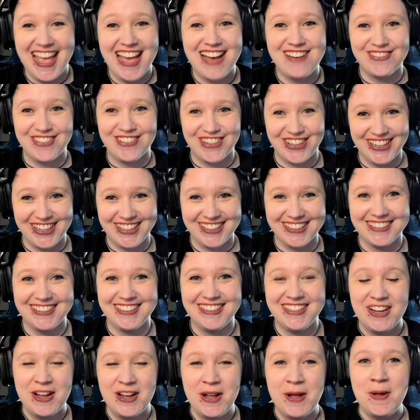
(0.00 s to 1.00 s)
ever.
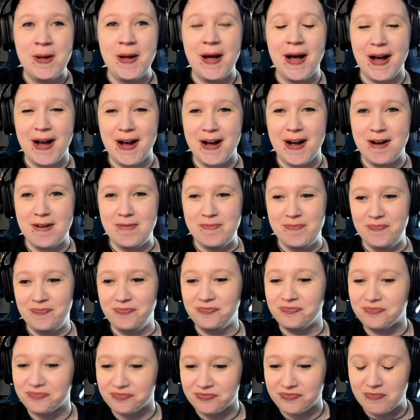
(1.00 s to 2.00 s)
Um,
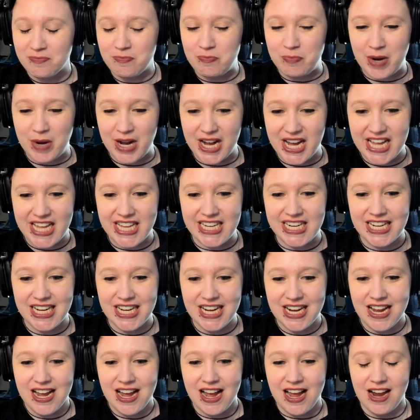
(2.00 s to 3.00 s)
but
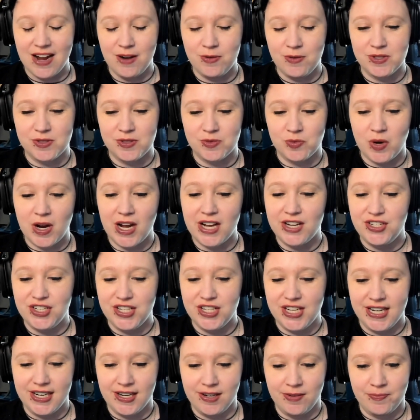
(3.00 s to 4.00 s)
I was
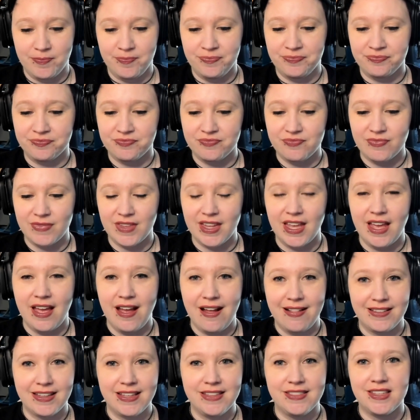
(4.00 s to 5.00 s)
watching
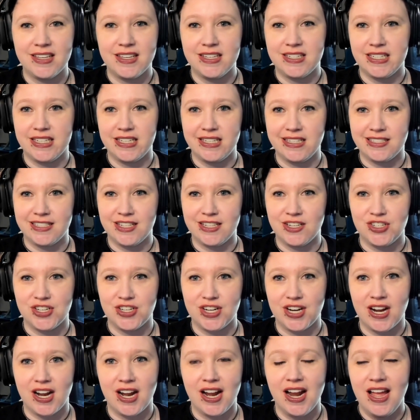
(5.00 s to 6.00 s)
Helen the Diddy
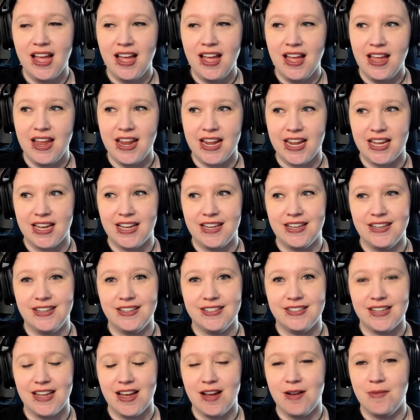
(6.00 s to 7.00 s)
Stitcher,
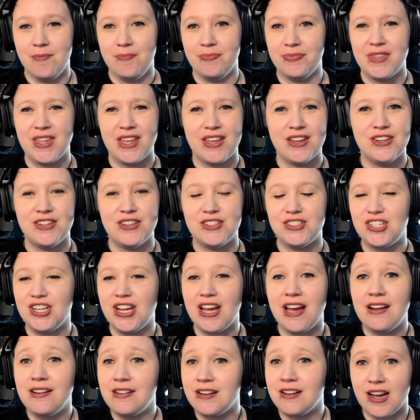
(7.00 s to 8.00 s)
and um, she,
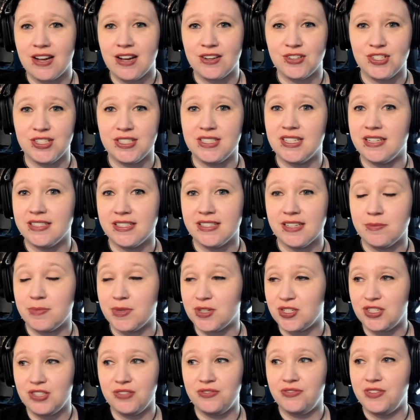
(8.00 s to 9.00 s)
I don't know how she does it, but
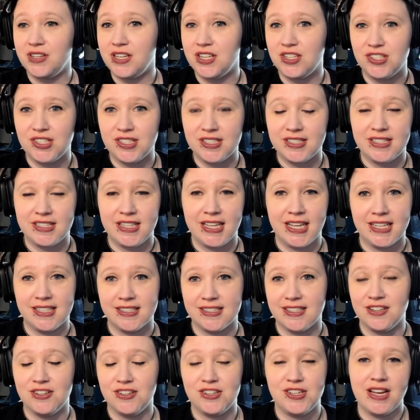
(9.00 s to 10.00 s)
she finishes
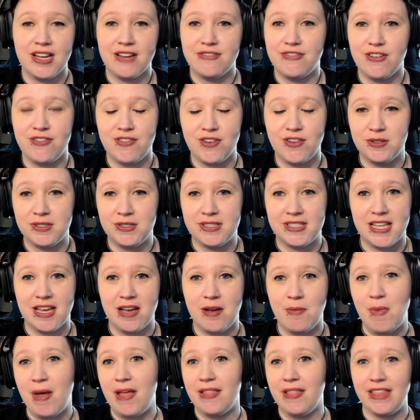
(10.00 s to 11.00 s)
things and she FFOs
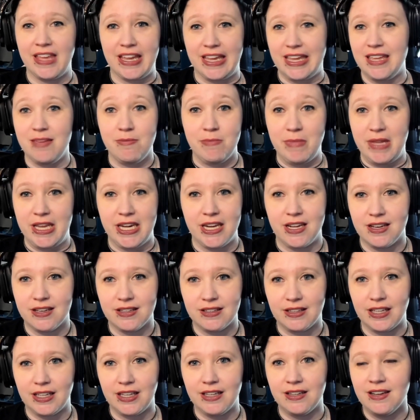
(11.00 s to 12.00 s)
them like
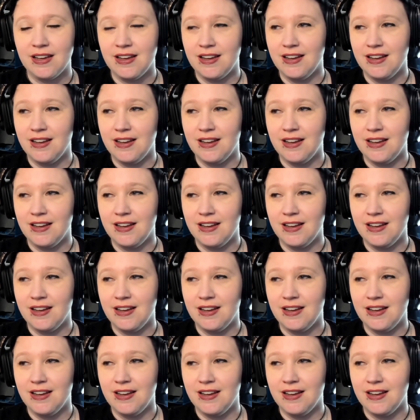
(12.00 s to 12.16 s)
immediately